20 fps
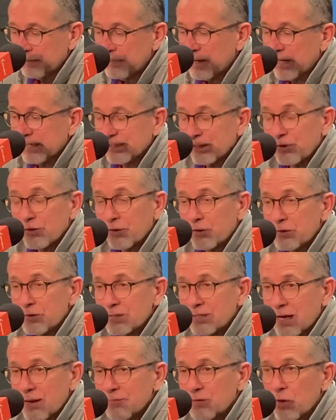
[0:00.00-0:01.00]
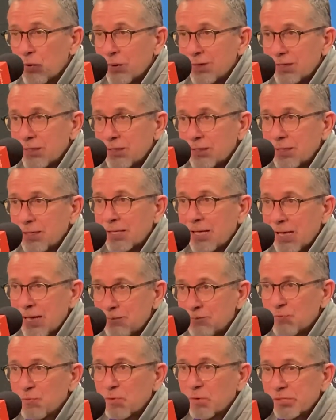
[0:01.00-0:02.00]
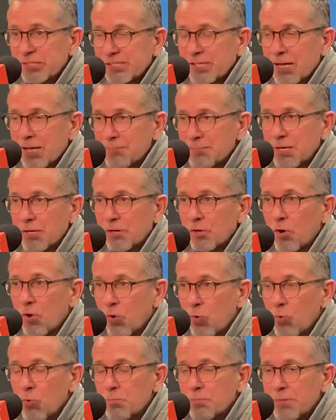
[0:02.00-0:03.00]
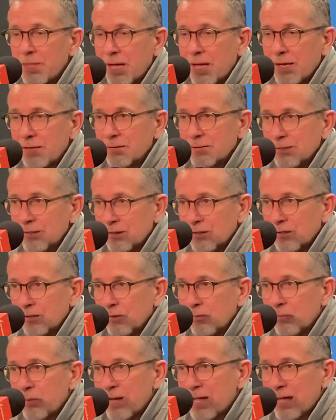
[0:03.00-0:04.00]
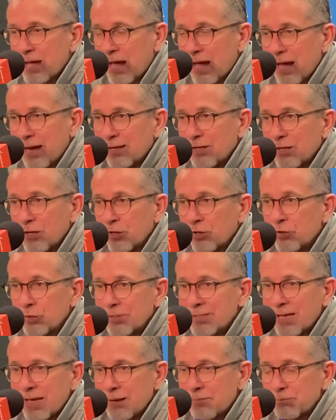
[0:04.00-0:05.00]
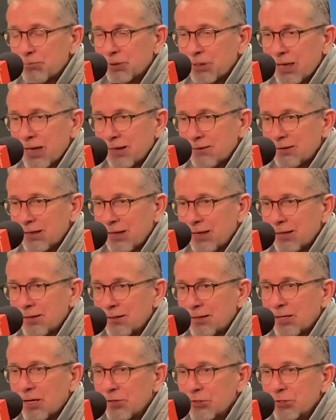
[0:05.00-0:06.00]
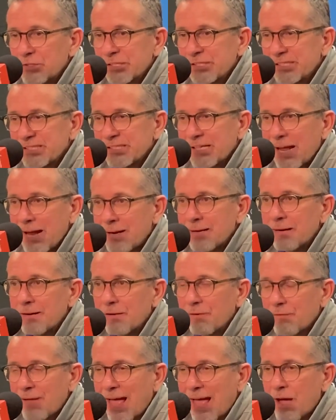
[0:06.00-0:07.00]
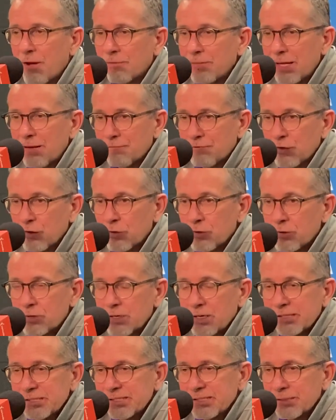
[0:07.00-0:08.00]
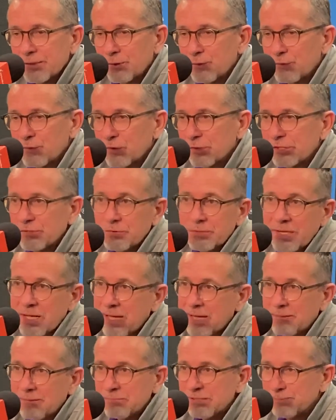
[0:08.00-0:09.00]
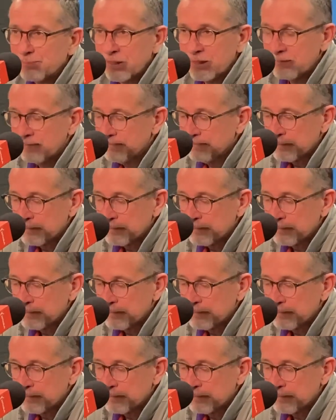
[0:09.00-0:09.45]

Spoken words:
as a third time going into the game, first time at home, that we had a good game plan and an understanding of how they have hurt us in the first two games. But